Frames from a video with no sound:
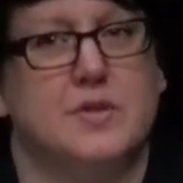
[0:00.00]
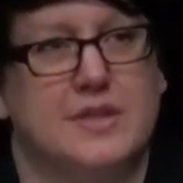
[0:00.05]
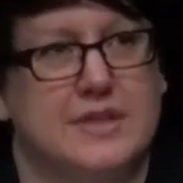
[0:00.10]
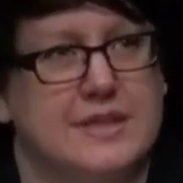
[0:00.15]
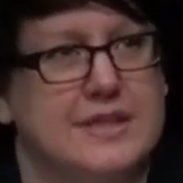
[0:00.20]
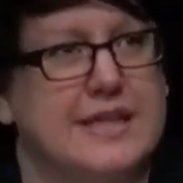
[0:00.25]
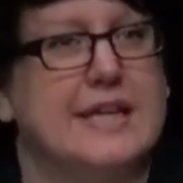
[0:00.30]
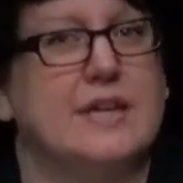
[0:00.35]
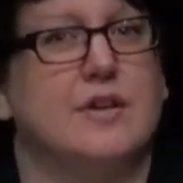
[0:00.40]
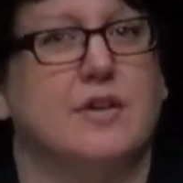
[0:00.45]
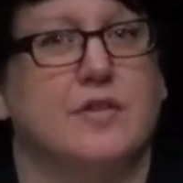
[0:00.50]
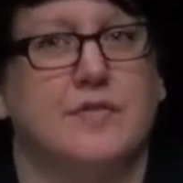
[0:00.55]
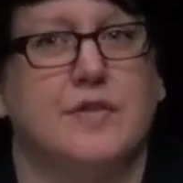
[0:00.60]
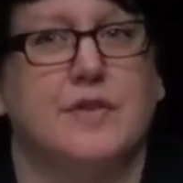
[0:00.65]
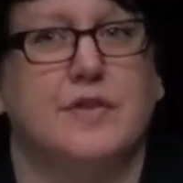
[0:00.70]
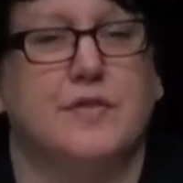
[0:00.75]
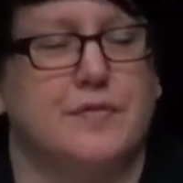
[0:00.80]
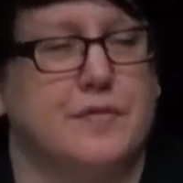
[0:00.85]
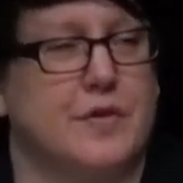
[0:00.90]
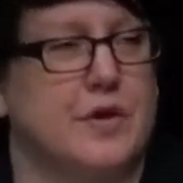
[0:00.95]
and leader for
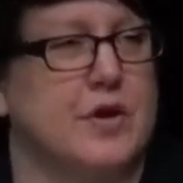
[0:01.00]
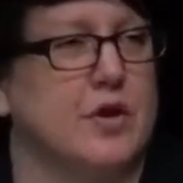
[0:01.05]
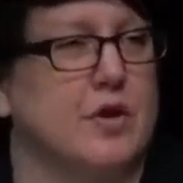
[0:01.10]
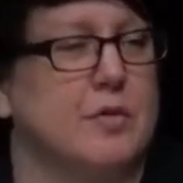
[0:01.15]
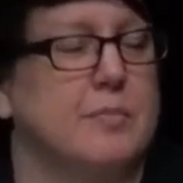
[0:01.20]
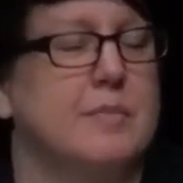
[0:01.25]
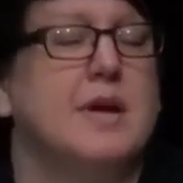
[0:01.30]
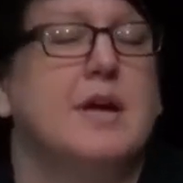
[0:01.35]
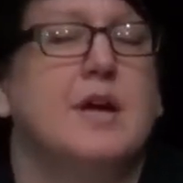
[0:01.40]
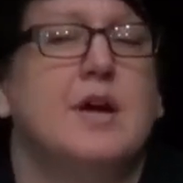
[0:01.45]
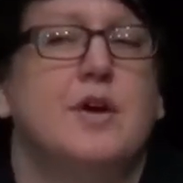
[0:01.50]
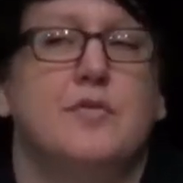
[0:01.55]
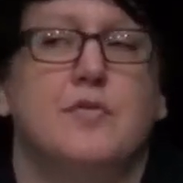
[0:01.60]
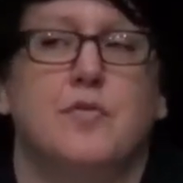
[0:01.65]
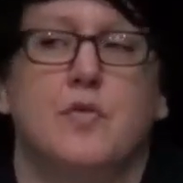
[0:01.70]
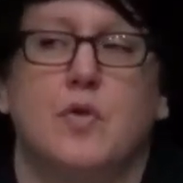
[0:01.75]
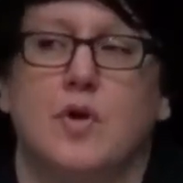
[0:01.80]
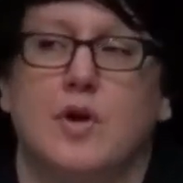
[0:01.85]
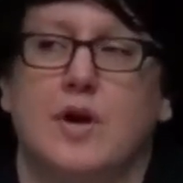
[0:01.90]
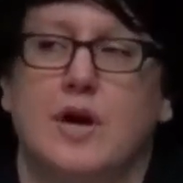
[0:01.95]
the firm
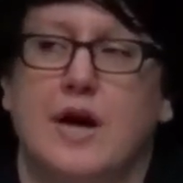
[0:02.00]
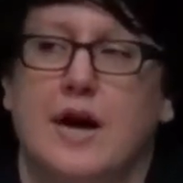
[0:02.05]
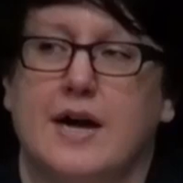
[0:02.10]
for